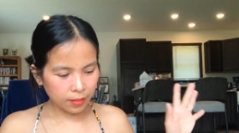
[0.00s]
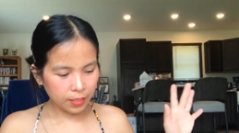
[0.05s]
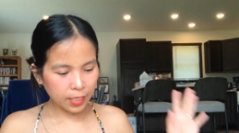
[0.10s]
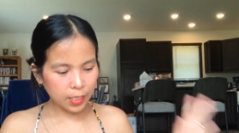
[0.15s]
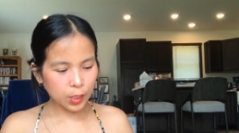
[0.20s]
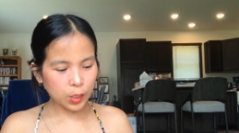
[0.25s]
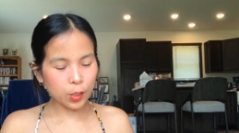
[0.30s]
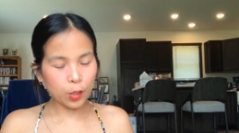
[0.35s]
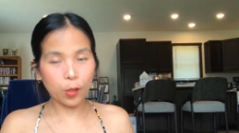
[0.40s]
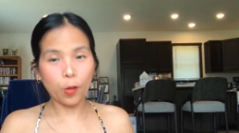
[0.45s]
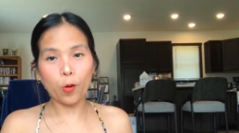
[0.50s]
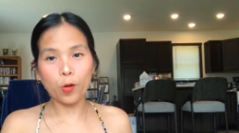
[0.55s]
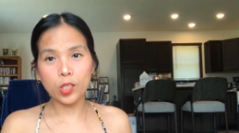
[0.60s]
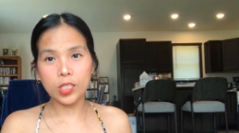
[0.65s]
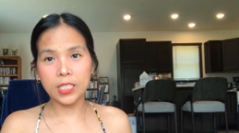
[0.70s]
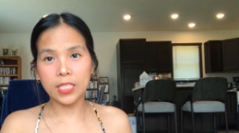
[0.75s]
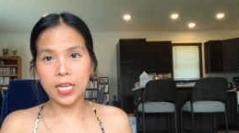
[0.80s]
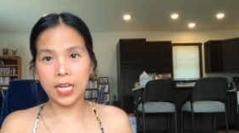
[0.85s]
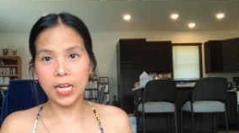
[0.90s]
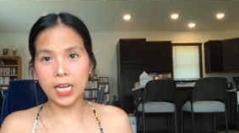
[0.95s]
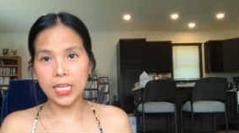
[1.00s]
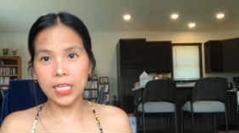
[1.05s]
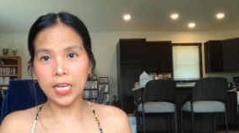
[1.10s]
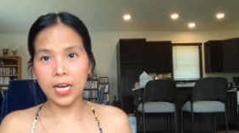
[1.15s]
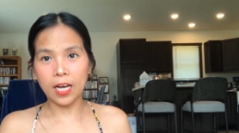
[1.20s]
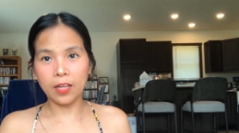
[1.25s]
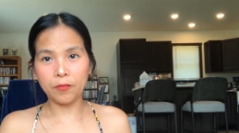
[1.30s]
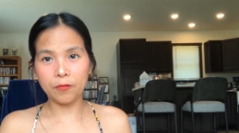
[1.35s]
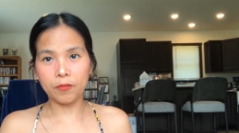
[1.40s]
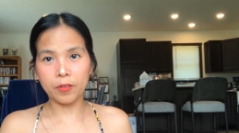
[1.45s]
These clothes that I
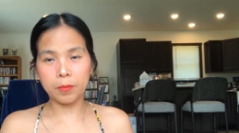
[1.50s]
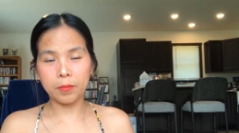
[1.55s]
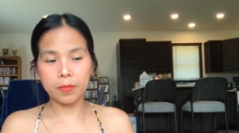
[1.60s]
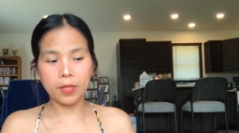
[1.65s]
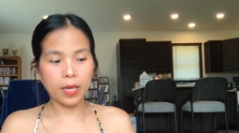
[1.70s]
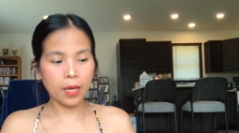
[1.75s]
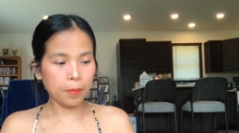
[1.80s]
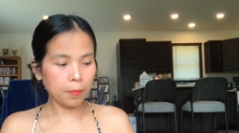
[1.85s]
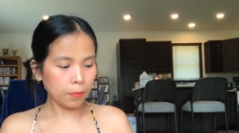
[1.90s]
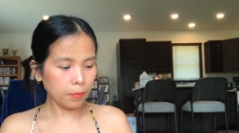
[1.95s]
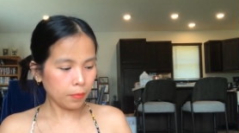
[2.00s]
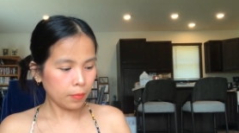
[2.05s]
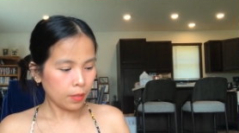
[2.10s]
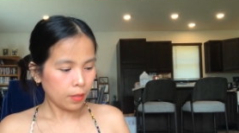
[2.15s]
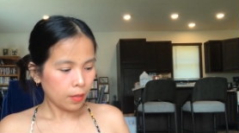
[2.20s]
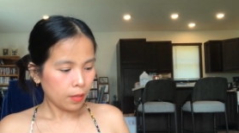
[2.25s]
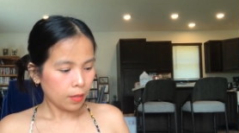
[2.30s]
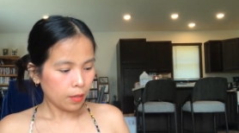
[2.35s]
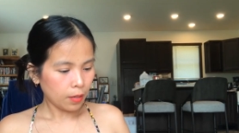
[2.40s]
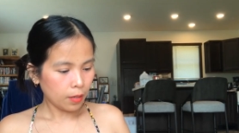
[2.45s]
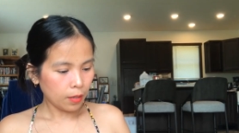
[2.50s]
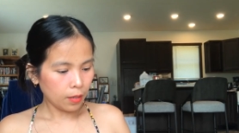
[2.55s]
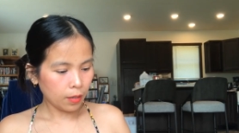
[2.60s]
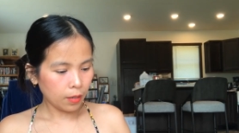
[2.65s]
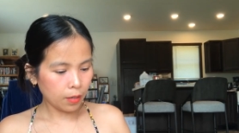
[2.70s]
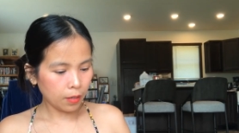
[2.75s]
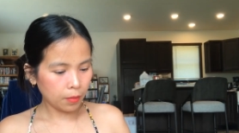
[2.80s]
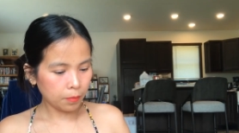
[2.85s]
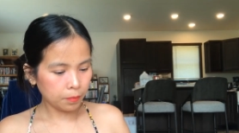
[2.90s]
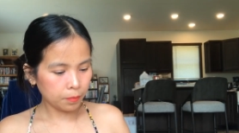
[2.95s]
got from them,
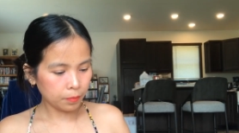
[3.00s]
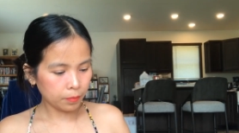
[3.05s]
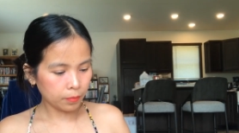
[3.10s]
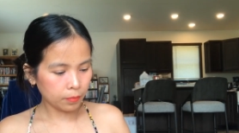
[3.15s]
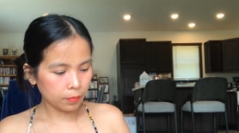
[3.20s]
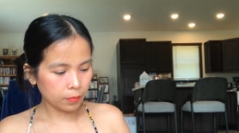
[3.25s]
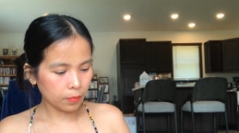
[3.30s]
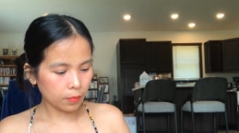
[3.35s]
um,